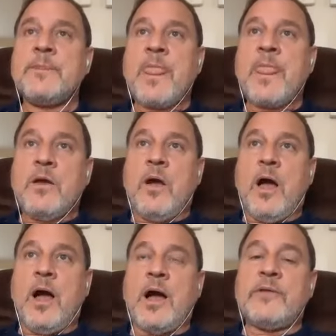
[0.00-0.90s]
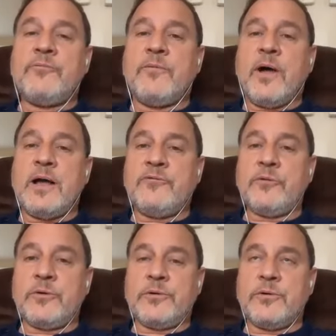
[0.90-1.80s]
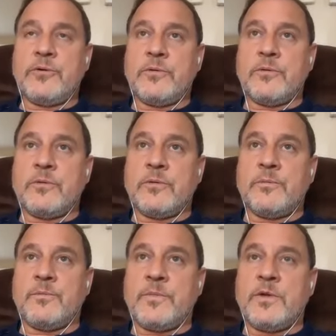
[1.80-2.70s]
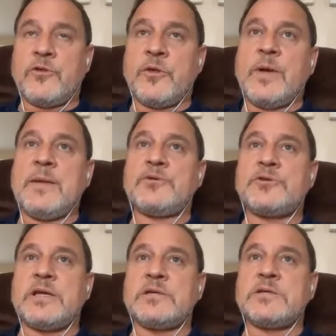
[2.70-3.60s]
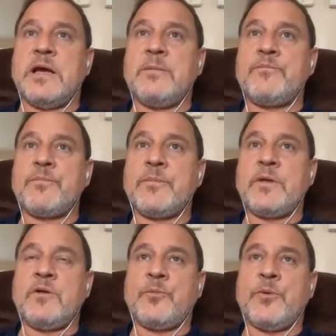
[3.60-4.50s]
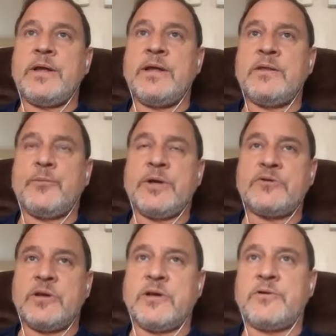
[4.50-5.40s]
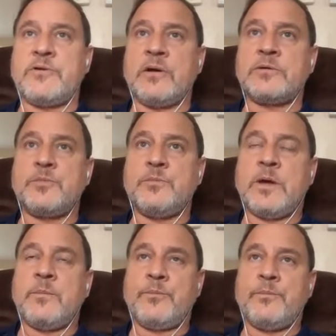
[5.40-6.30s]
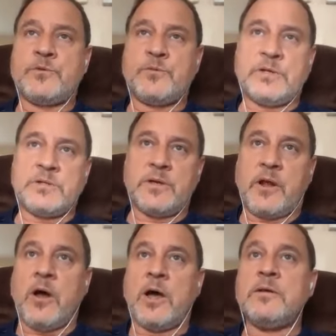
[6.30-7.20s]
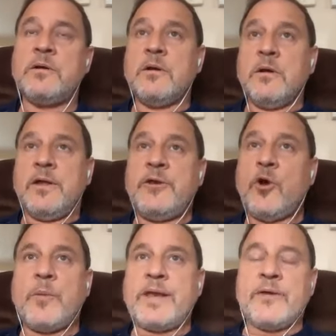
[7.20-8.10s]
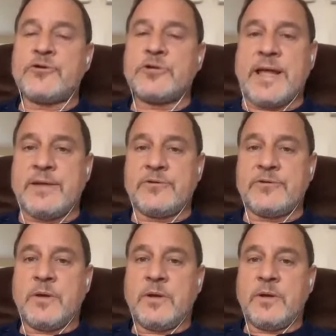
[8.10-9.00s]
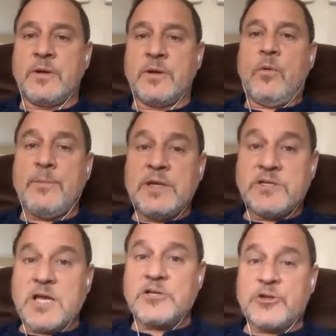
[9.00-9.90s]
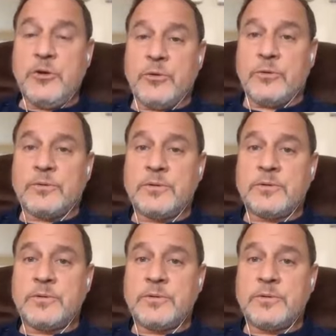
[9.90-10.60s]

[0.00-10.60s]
Go ahead. I've I've learned you know, the Bible says um, that you pray, he that prays in unknown tongues uh, speaks unto God, and nobody understands him. Well, that means us too.